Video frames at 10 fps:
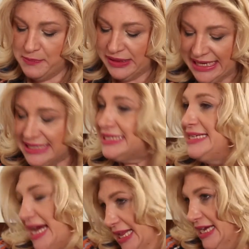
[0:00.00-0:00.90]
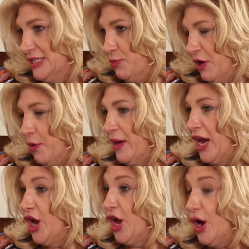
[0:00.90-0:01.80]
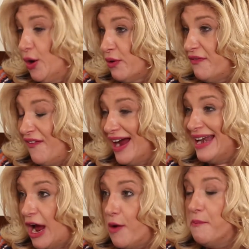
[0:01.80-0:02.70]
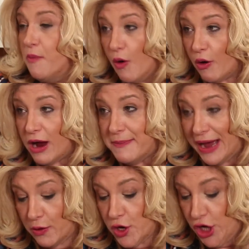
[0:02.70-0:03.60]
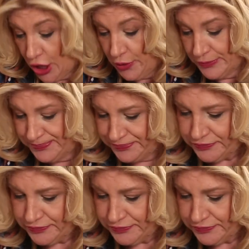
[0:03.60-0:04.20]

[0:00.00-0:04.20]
please tell us where we can go to find out more about you.